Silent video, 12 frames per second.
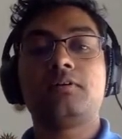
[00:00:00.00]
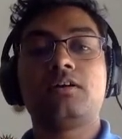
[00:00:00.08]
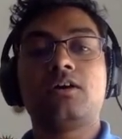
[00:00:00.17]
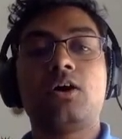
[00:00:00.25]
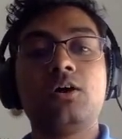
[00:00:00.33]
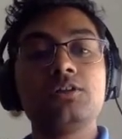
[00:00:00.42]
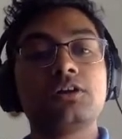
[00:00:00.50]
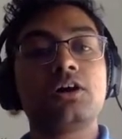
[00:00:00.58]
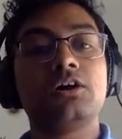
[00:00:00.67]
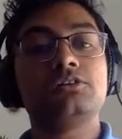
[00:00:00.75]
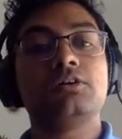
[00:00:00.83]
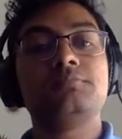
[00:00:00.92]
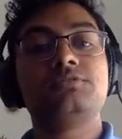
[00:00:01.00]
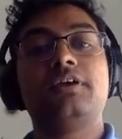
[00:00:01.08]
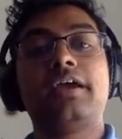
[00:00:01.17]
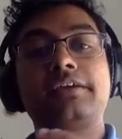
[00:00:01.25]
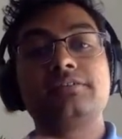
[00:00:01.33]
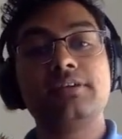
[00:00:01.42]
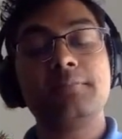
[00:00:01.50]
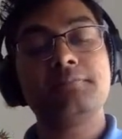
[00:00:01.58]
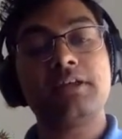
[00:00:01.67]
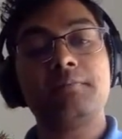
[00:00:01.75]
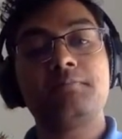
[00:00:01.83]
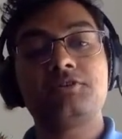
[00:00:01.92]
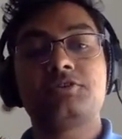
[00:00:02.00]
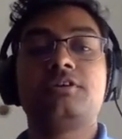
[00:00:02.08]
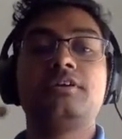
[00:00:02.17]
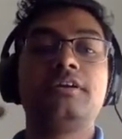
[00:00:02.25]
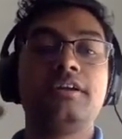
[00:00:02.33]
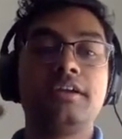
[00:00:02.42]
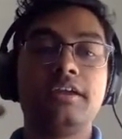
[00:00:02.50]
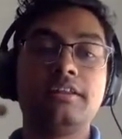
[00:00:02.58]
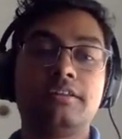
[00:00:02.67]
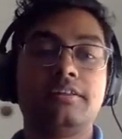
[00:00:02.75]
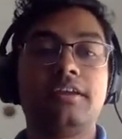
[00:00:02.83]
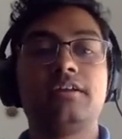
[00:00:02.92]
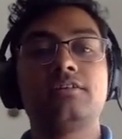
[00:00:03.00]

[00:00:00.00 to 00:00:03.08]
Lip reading: all the columns except temperature in the data.